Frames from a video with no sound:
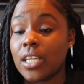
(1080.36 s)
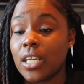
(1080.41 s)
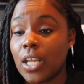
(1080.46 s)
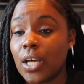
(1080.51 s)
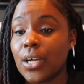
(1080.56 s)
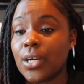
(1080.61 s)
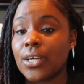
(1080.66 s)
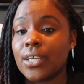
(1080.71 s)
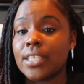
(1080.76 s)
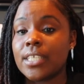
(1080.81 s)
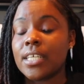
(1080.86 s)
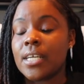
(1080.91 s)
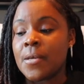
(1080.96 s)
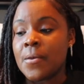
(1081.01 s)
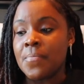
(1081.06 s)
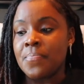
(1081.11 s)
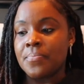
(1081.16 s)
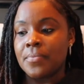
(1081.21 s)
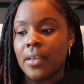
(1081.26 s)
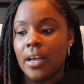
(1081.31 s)
learned,
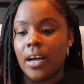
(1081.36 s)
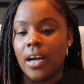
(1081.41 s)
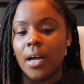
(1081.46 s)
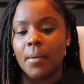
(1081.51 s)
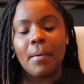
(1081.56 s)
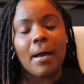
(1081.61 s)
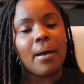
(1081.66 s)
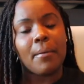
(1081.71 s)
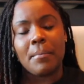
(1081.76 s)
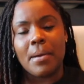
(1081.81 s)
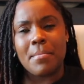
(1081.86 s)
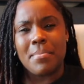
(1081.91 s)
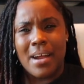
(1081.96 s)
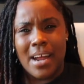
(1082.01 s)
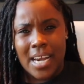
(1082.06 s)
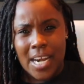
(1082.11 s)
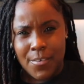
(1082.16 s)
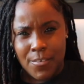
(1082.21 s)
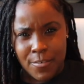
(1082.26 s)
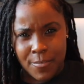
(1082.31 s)
I remember,
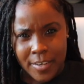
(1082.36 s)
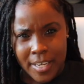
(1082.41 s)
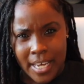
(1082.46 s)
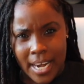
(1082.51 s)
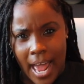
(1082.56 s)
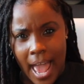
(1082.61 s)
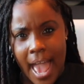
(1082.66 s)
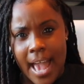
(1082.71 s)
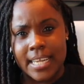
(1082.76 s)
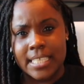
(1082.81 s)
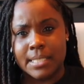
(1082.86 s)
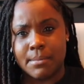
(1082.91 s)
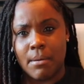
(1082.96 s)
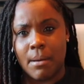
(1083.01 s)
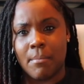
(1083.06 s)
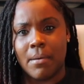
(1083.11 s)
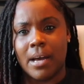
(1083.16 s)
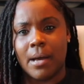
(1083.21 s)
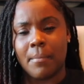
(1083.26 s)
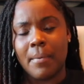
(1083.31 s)
I never forget, I asked my
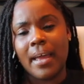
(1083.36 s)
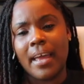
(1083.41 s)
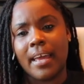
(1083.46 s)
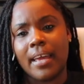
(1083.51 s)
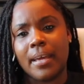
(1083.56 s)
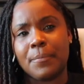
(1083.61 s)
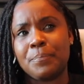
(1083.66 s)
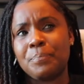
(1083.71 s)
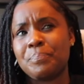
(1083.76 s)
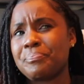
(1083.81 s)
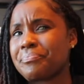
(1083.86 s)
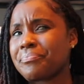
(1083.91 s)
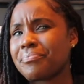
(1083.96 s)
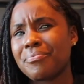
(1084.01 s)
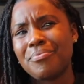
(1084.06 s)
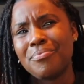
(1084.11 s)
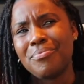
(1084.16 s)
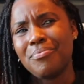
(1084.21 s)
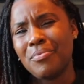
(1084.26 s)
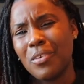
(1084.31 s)
mom, hey,
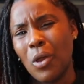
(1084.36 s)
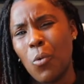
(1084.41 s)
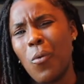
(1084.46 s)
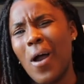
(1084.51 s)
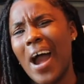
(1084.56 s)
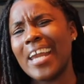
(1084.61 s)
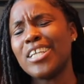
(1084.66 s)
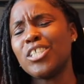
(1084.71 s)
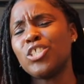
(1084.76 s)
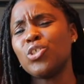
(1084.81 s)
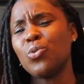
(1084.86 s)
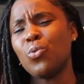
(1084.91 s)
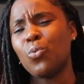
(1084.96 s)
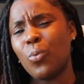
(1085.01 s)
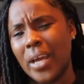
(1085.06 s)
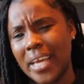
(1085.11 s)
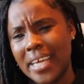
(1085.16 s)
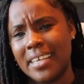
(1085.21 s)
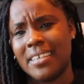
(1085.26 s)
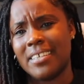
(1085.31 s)
why did you
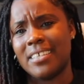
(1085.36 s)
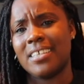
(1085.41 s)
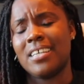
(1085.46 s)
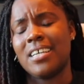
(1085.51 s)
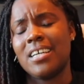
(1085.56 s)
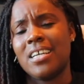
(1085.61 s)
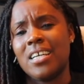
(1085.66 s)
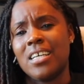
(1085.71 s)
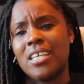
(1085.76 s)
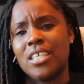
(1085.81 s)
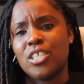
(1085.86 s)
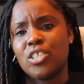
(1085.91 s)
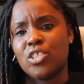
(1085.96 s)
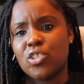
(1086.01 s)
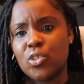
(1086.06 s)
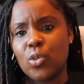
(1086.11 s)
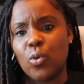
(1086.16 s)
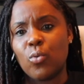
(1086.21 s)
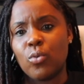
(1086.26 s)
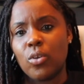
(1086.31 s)
wait
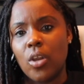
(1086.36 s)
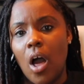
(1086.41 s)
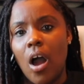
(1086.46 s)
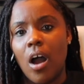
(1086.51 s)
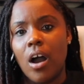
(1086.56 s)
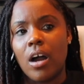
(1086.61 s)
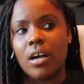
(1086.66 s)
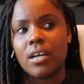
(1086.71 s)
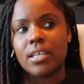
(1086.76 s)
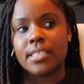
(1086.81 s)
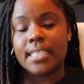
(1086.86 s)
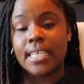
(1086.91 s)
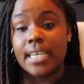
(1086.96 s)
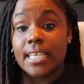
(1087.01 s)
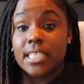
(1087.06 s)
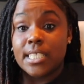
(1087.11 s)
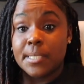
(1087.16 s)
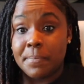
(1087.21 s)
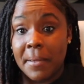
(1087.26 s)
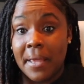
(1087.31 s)
so long to
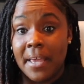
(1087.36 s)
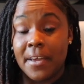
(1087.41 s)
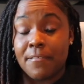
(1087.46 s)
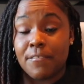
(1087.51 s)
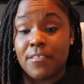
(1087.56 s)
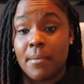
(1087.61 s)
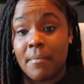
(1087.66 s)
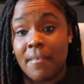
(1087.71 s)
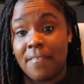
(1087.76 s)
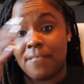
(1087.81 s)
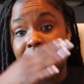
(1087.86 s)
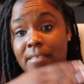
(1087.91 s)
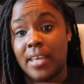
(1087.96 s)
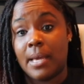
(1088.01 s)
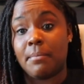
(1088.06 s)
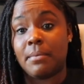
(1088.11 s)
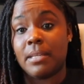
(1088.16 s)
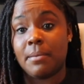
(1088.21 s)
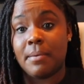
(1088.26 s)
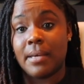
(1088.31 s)
expand from a
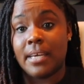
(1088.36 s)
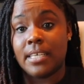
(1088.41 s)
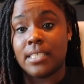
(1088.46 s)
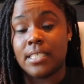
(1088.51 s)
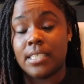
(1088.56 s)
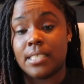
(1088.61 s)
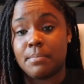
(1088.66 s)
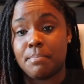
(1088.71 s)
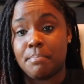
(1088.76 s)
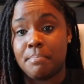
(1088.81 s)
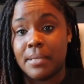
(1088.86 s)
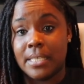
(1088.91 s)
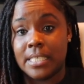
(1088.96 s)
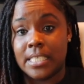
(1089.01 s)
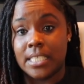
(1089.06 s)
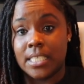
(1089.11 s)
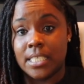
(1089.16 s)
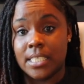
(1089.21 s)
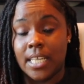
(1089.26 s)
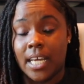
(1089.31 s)
family-based
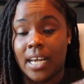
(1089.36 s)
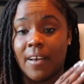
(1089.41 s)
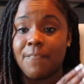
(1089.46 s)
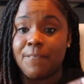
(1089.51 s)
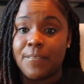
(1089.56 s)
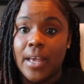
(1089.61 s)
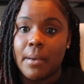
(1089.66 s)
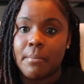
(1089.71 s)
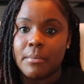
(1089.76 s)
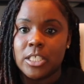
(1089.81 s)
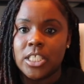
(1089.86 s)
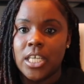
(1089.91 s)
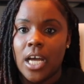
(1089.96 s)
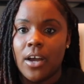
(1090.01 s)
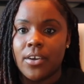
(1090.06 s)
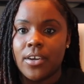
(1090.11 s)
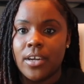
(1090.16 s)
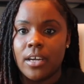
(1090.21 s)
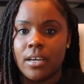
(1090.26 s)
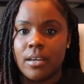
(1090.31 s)
business, like a family
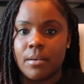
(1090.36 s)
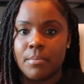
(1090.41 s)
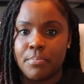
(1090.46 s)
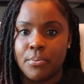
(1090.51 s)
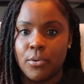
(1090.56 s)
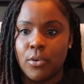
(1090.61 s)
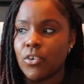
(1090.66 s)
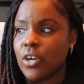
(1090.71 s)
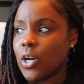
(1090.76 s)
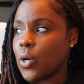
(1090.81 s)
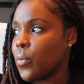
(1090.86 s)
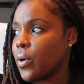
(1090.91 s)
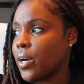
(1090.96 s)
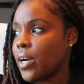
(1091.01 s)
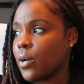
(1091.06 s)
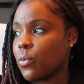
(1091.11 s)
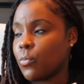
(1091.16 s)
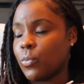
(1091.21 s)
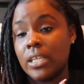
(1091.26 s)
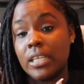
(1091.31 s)
childcare program
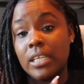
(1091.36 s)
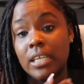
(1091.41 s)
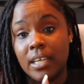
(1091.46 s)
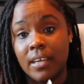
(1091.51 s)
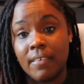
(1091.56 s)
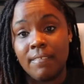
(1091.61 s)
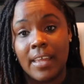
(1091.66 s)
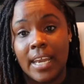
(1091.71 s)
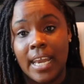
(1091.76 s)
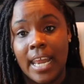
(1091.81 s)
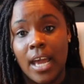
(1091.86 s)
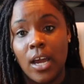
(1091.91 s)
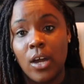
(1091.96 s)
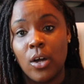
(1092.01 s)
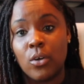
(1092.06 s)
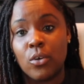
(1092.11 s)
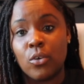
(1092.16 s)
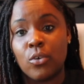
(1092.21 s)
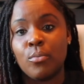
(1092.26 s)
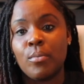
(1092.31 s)
where we lived in that
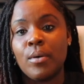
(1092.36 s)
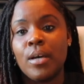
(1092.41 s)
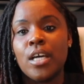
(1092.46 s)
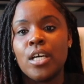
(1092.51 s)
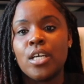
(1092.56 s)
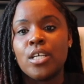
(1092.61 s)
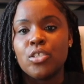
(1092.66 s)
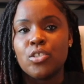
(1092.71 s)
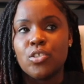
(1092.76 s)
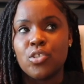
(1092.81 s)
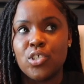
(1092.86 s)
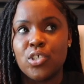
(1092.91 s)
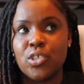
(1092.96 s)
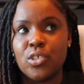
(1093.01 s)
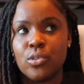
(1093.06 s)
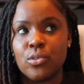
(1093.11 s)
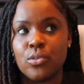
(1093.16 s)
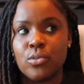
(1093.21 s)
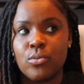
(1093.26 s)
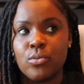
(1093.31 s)
home,
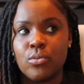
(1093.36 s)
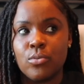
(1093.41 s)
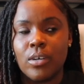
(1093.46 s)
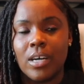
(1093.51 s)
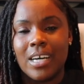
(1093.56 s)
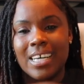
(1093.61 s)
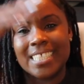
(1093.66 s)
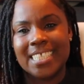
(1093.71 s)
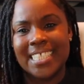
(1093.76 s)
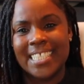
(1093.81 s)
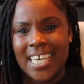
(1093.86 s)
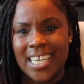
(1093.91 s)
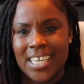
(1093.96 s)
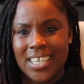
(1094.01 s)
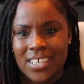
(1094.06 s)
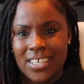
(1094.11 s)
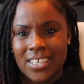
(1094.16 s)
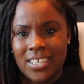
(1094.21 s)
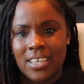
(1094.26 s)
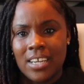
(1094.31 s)
to a
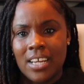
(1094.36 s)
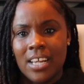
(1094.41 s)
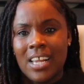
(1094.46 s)
center?